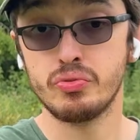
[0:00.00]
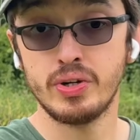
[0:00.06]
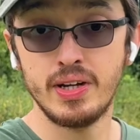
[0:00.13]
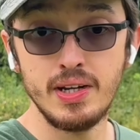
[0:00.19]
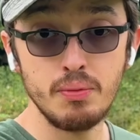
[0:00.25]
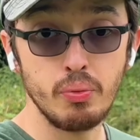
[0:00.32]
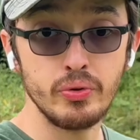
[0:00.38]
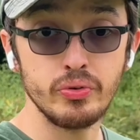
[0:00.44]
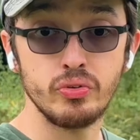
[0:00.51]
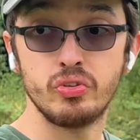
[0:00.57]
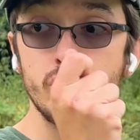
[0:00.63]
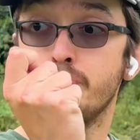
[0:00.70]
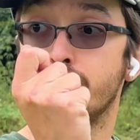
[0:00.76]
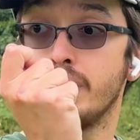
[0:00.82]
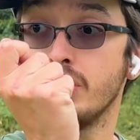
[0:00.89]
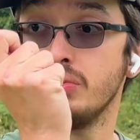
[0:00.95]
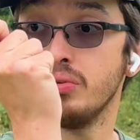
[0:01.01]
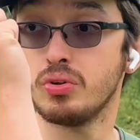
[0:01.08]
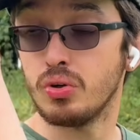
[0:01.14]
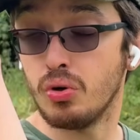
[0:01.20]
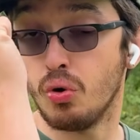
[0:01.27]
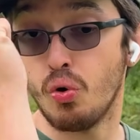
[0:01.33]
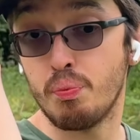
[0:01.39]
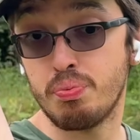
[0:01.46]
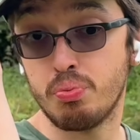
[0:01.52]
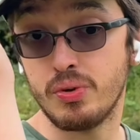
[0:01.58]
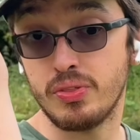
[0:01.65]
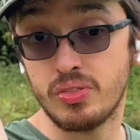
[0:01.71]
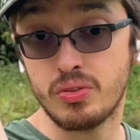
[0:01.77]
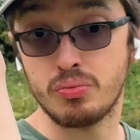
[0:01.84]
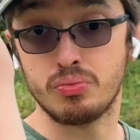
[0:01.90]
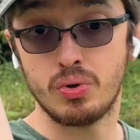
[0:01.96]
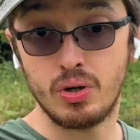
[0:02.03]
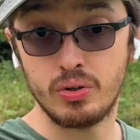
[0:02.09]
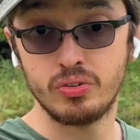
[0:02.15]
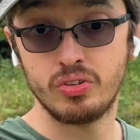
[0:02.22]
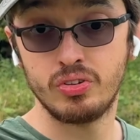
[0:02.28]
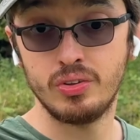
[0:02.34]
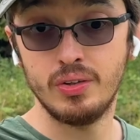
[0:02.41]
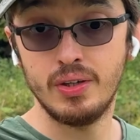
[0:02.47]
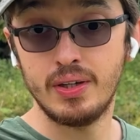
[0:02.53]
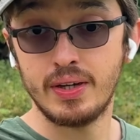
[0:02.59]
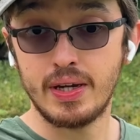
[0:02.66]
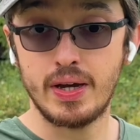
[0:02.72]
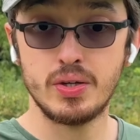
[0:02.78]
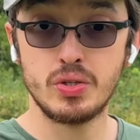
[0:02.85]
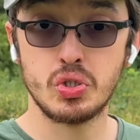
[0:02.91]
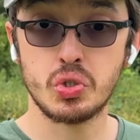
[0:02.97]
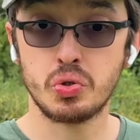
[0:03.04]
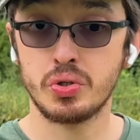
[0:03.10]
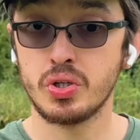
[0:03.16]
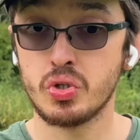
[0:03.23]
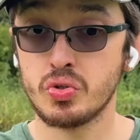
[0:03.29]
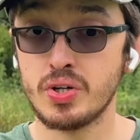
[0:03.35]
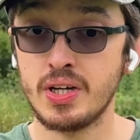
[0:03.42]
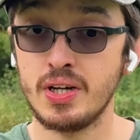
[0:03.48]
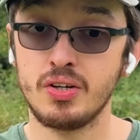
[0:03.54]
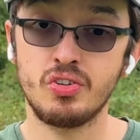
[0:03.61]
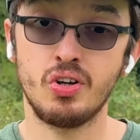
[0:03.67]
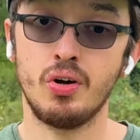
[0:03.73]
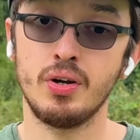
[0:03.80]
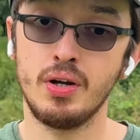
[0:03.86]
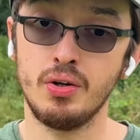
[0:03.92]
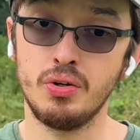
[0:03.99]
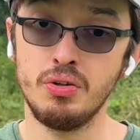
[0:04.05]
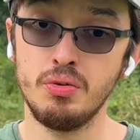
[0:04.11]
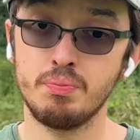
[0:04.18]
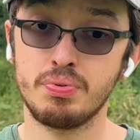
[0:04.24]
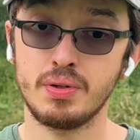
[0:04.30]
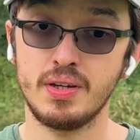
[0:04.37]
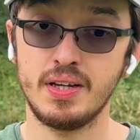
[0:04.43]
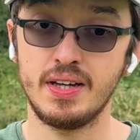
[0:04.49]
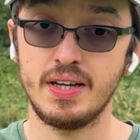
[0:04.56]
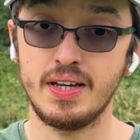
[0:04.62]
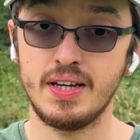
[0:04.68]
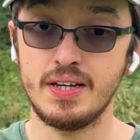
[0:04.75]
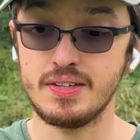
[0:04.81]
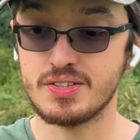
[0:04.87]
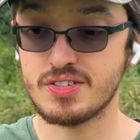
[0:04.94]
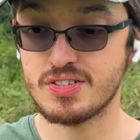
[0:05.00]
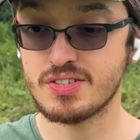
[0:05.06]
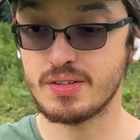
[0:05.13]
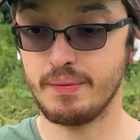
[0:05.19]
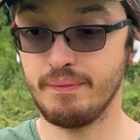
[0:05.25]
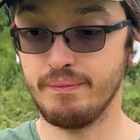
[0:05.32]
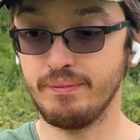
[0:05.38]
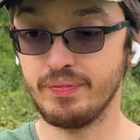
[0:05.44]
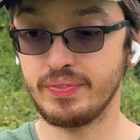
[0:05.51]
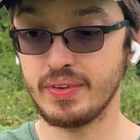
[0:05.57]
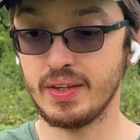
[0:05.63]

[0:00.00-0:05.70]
they really want to poke up with the rod and try and create a tight loop. It's